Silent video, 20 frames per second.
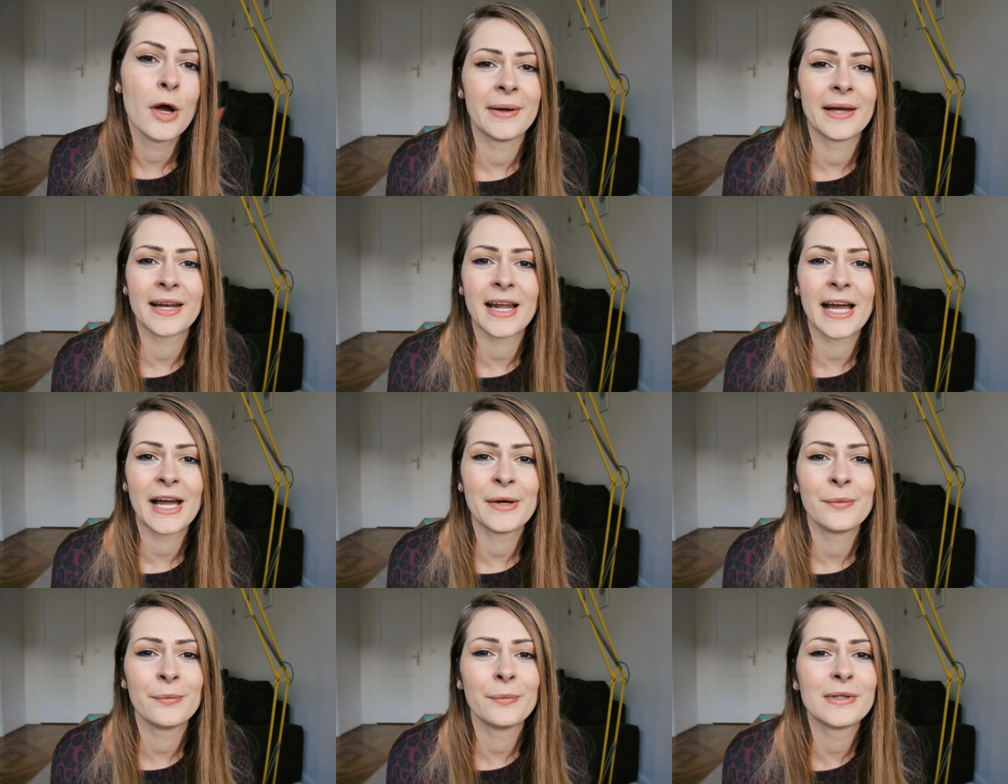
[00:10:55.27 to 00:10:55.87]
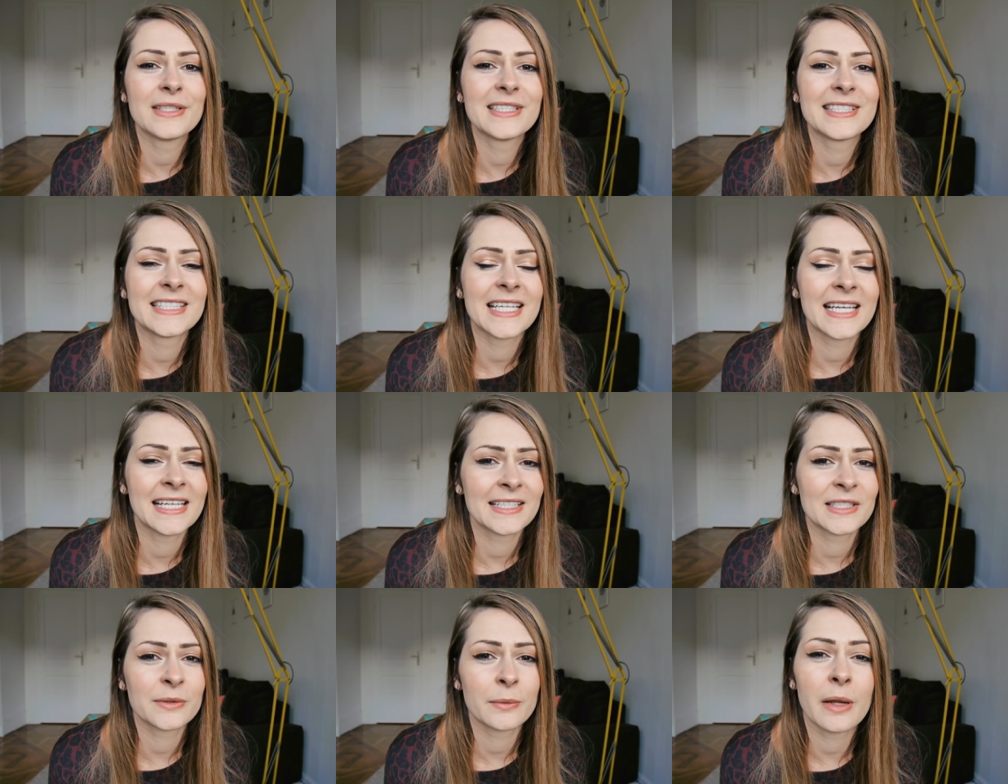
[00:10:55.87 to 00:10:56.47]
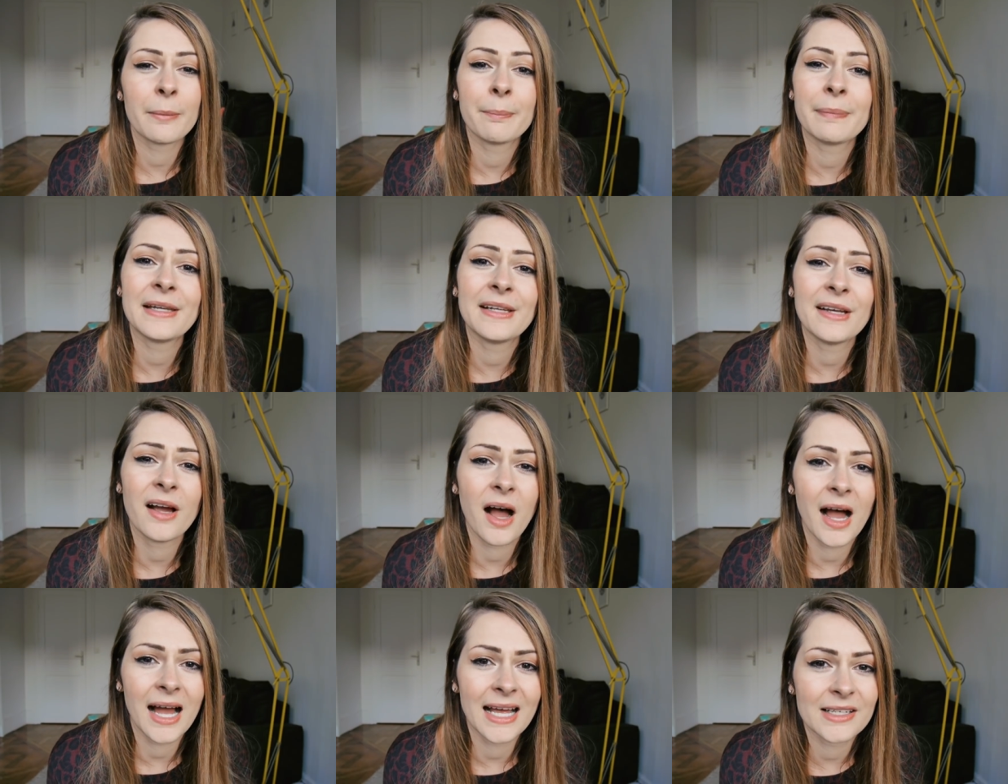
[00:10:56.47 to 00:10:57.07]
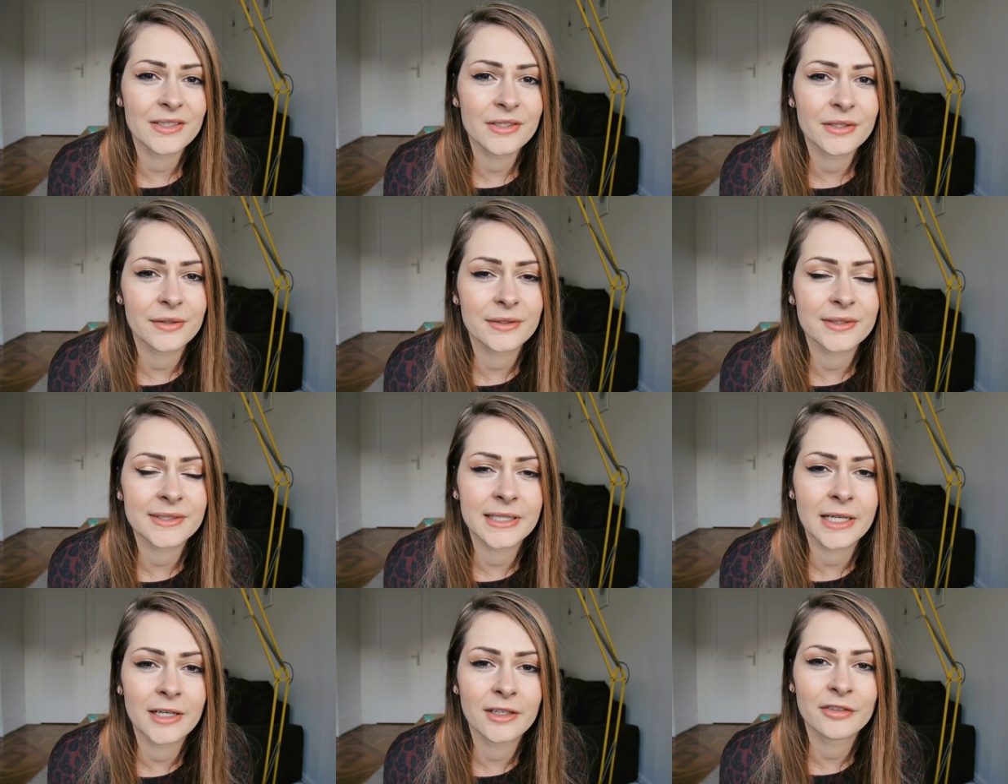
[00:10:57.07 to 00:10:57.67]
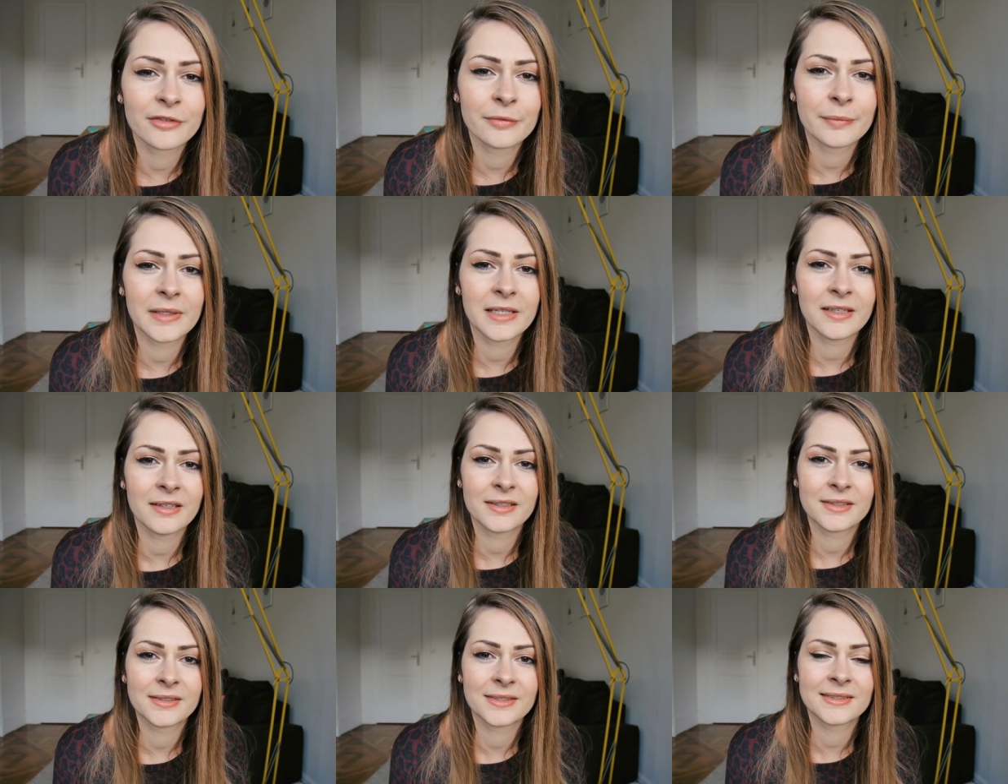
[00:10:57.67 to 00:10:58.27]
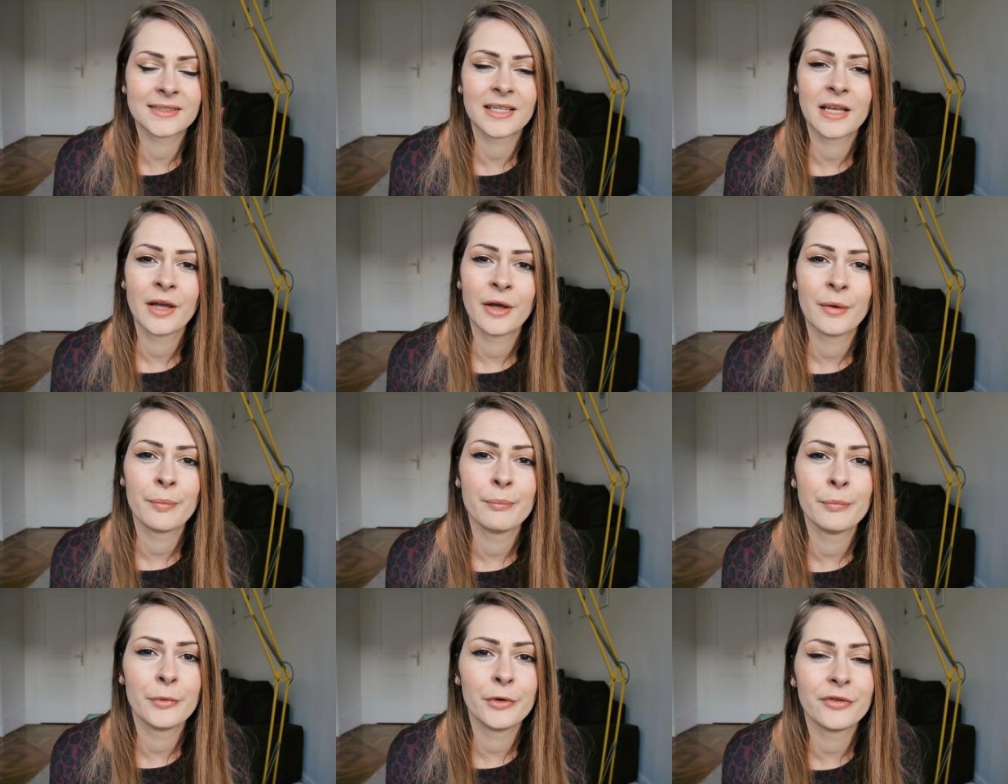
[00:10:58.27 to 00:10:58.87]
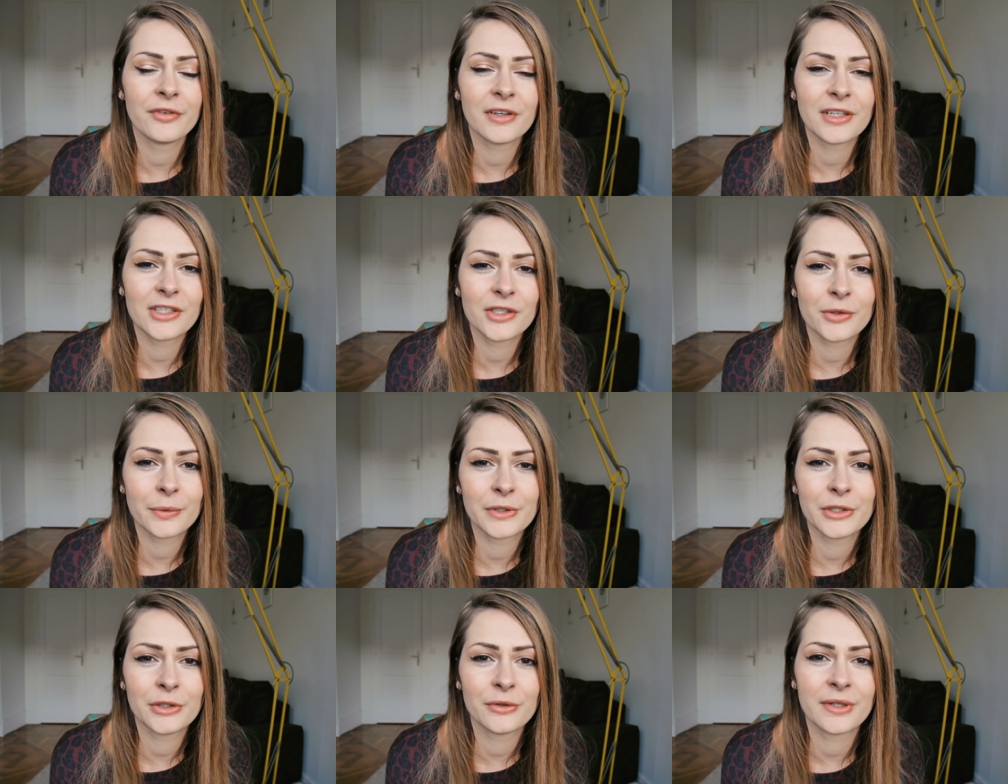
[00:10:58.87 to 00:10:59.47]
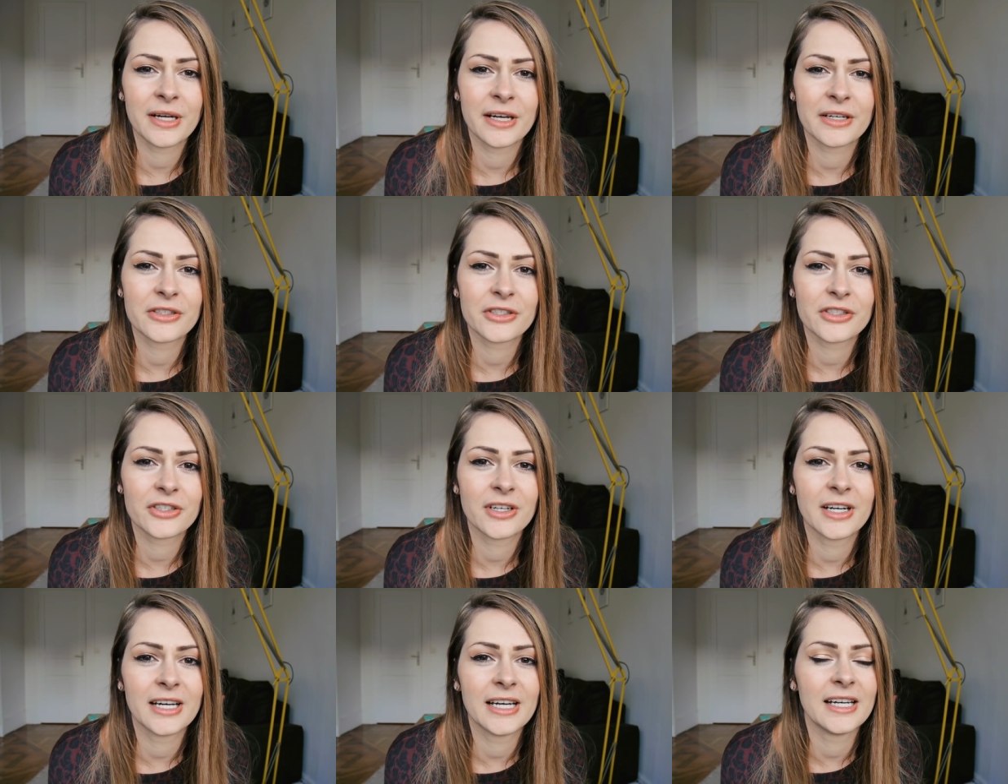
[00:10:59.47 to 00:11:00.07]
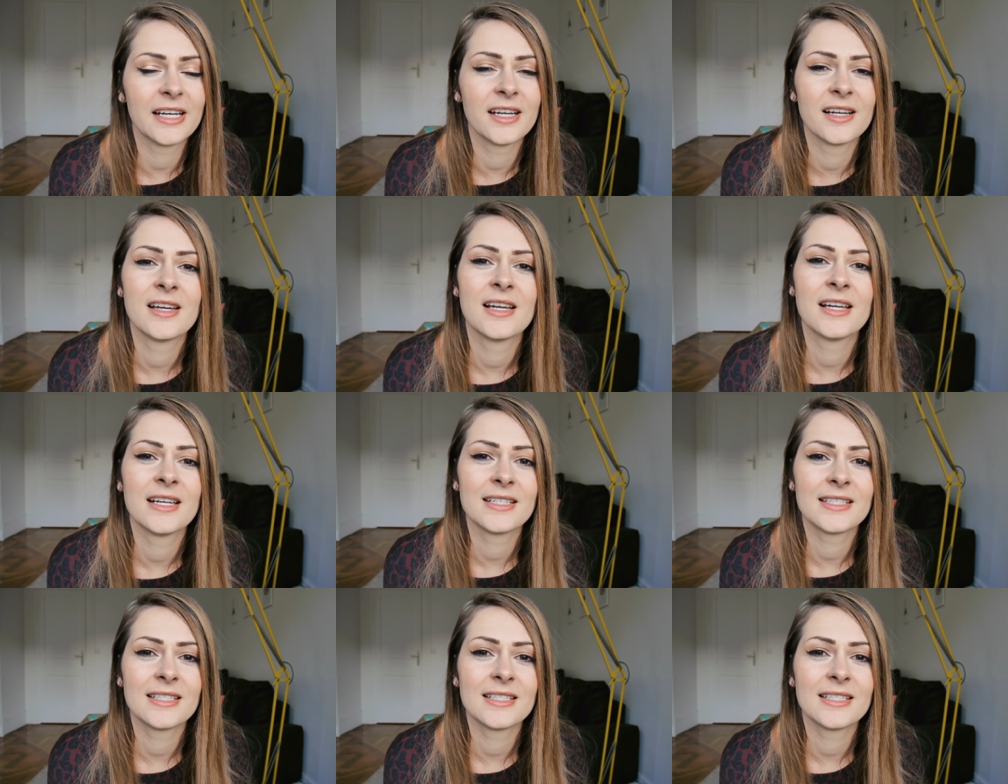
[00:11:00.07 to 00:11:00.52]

But I would say as well be kind to yourself because moving to a new country,